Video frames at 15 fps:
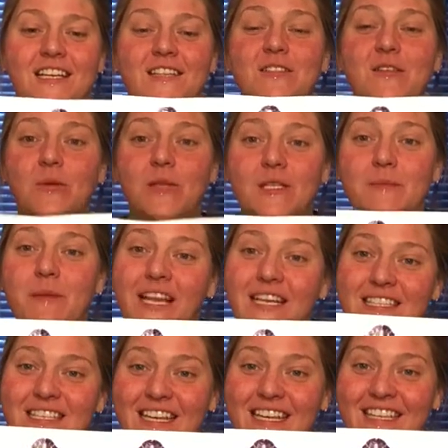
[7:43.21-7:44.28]
So this
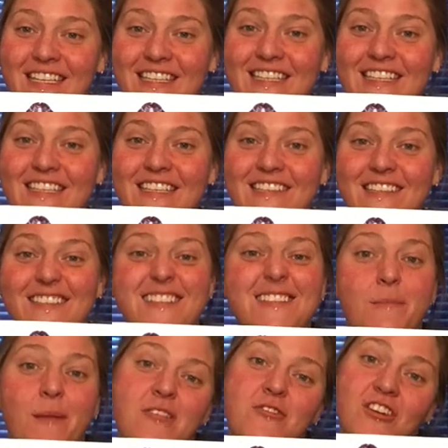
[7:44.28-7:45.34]
painting is
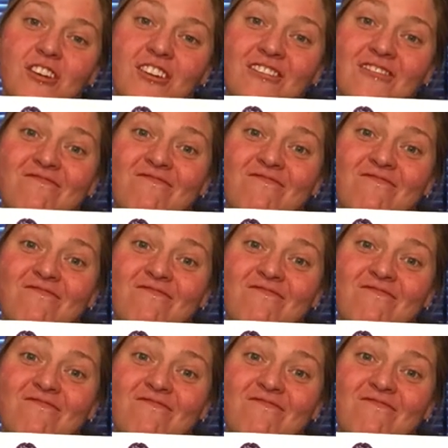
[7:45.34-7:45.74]
symmetrical.